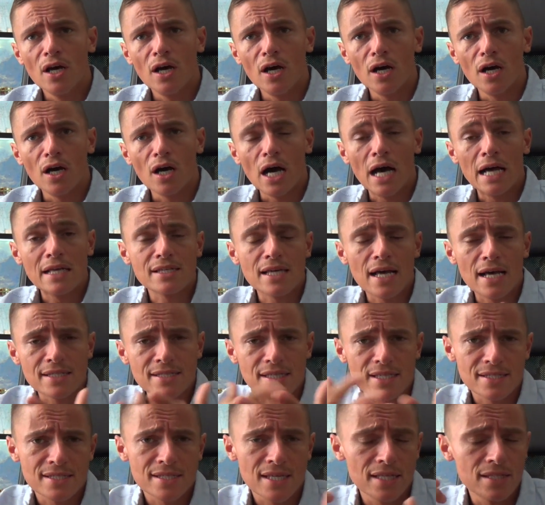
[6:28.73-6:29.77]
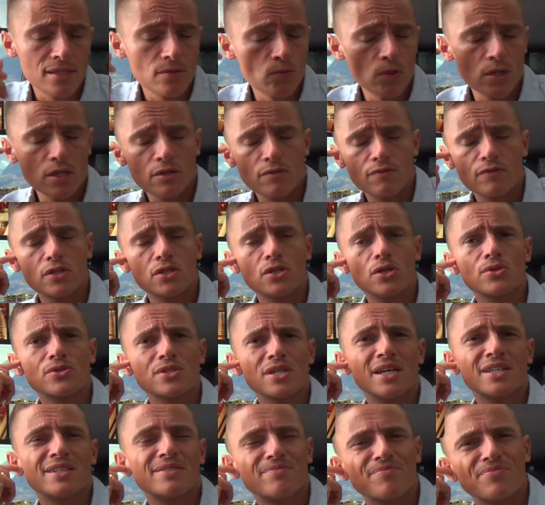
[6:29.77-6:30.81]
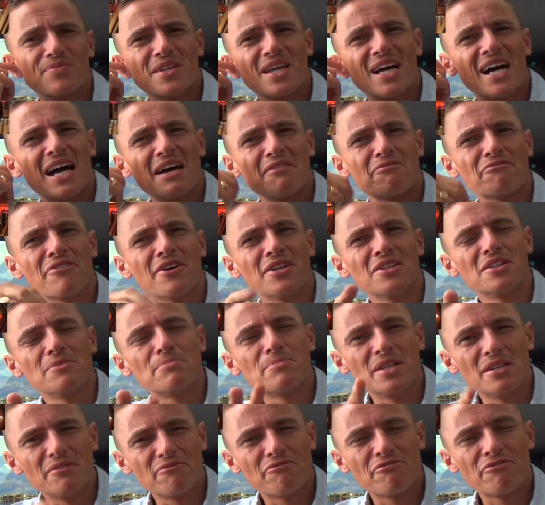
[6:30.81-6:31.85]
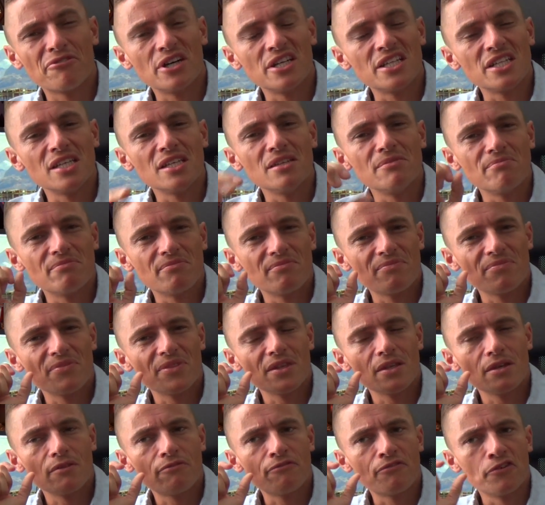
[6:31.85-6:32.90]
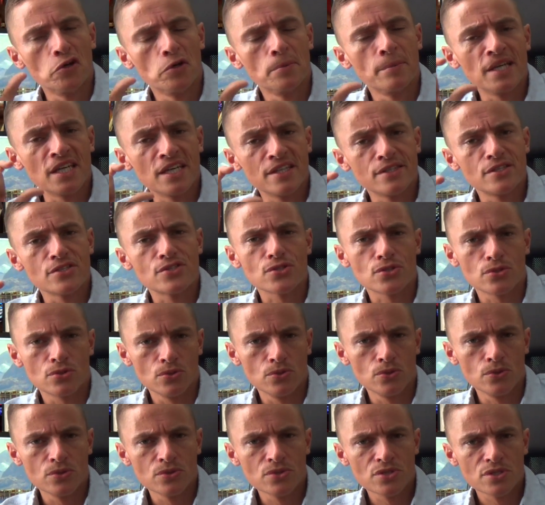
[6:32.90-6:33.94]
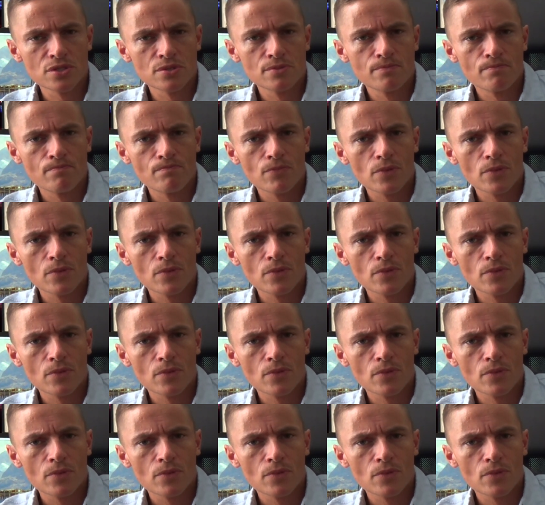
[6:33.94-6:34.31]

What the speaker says: As I said in one of the videos, I felt a bit funny filming in the stores.